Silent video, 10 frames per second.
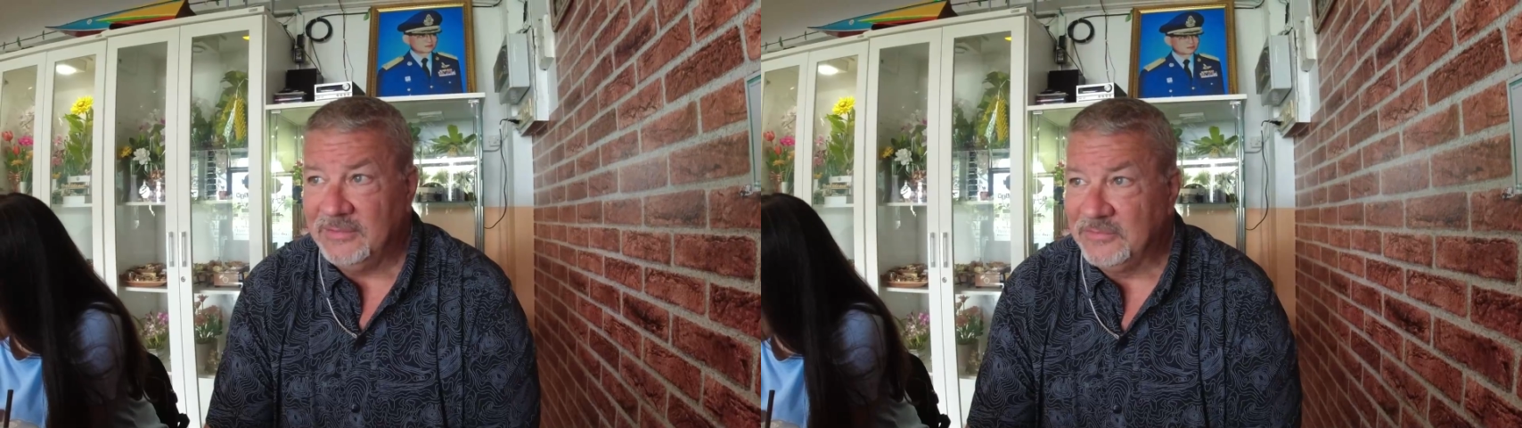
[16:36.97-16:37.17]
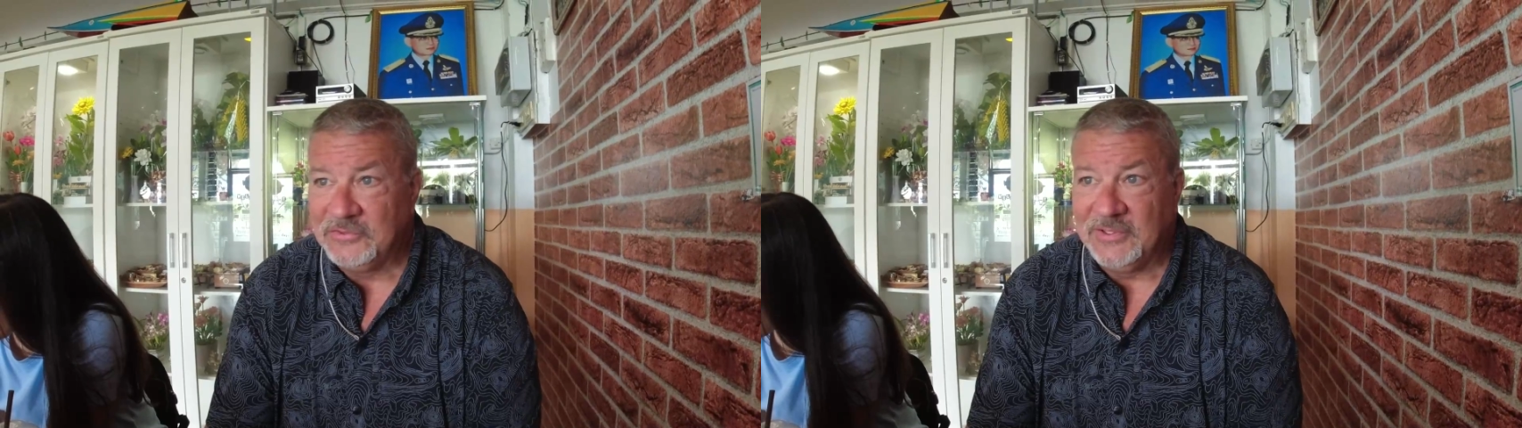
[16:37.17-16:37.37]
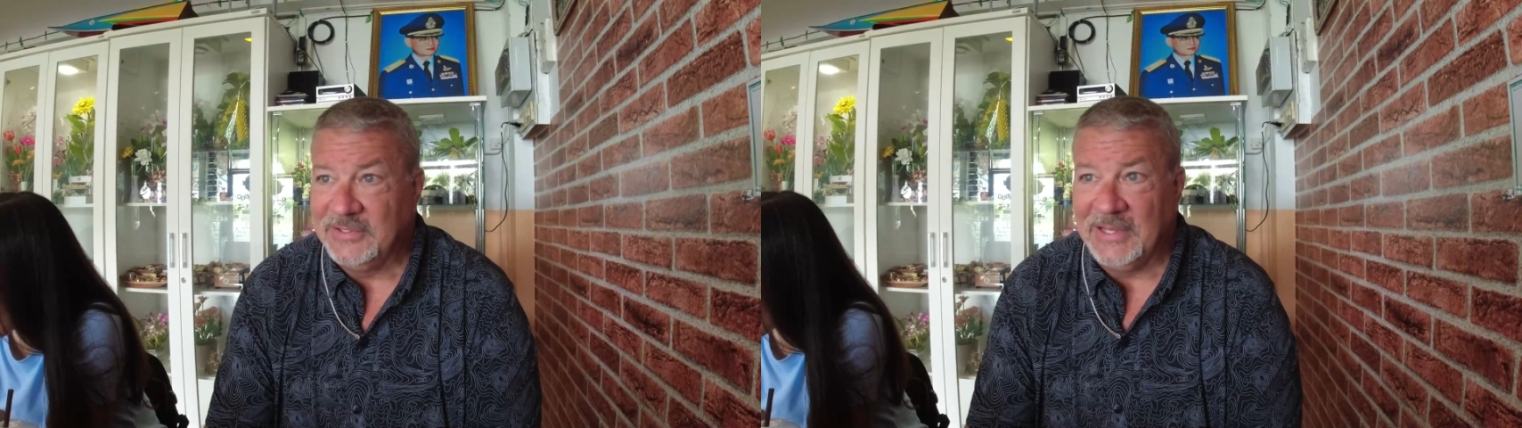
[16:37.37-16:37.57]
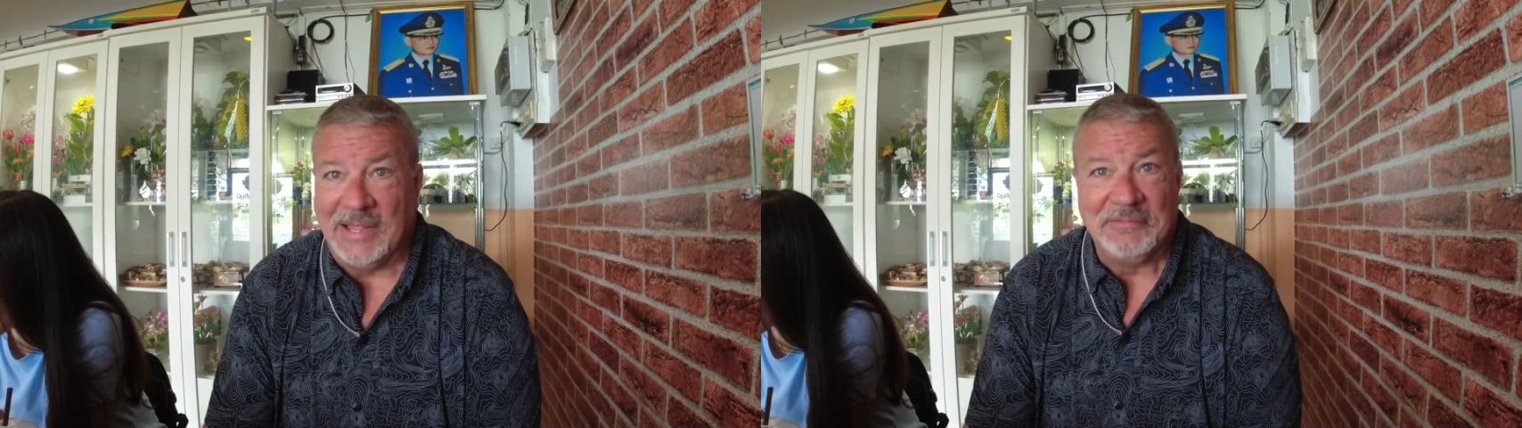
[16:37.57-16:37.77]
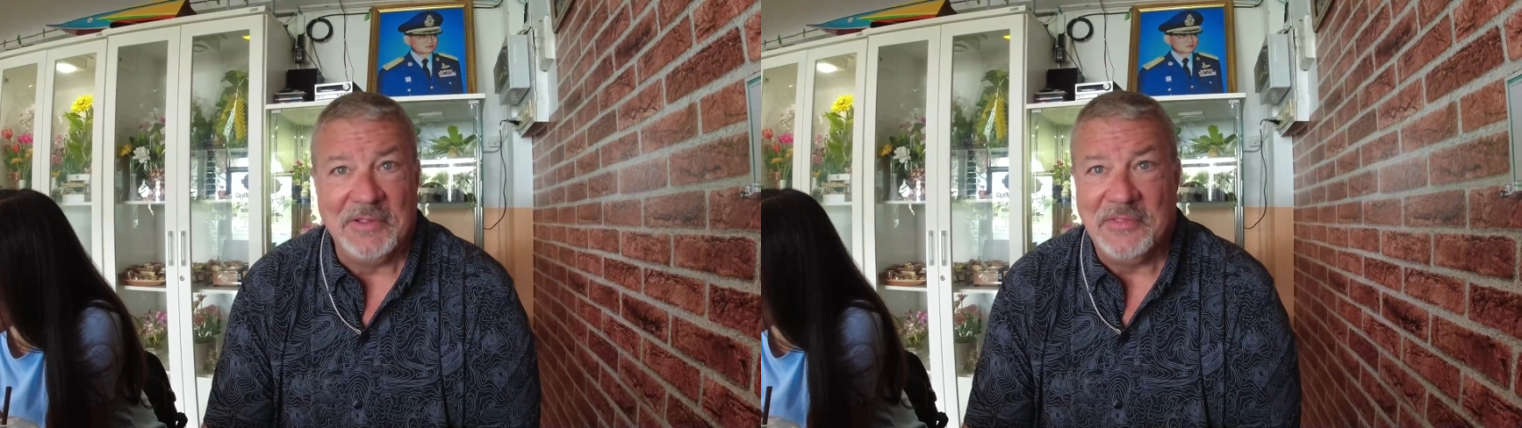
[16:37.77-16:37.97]
just didn't
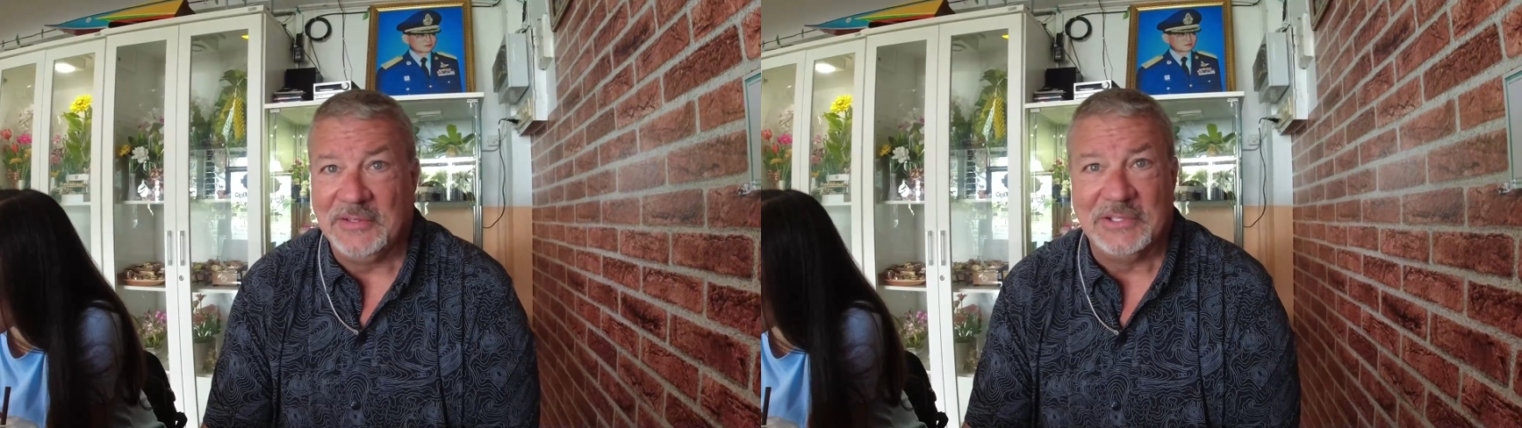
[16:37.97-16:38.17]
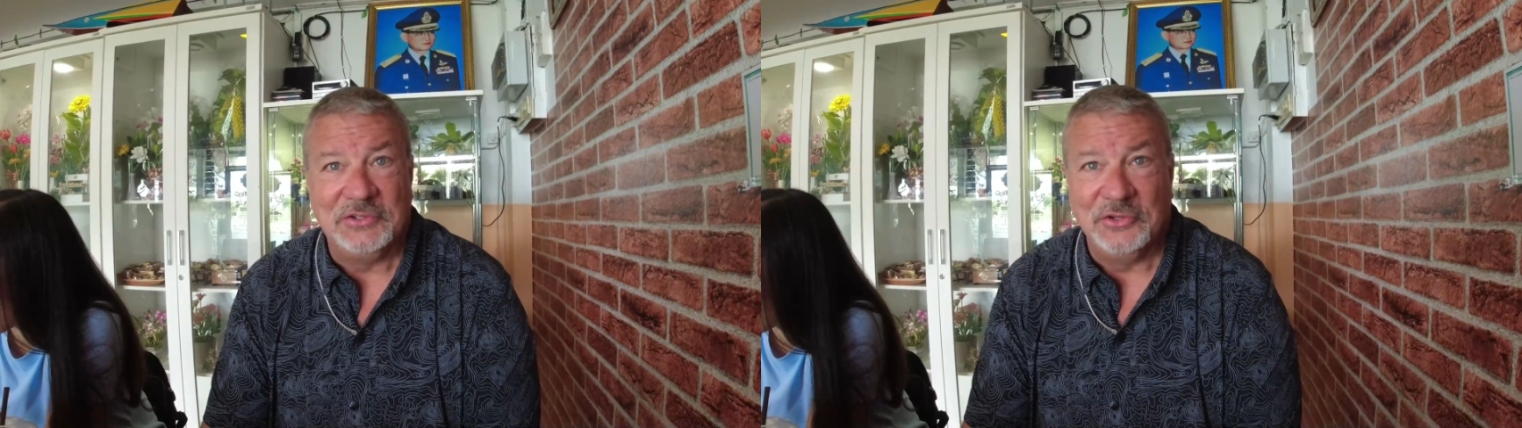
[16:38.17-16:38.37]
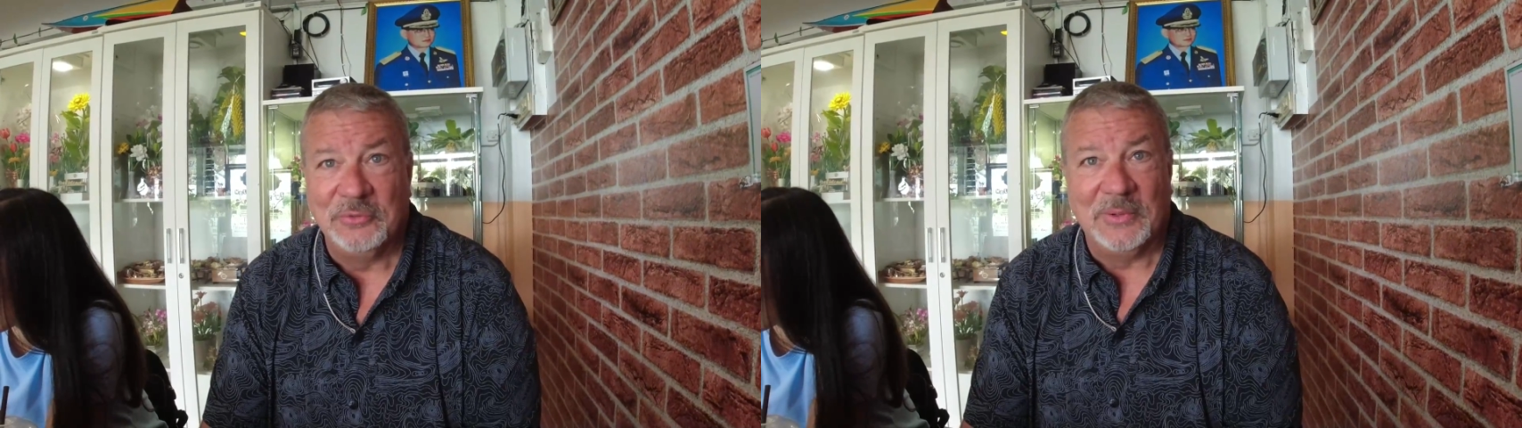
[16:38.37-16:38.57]
have anything to do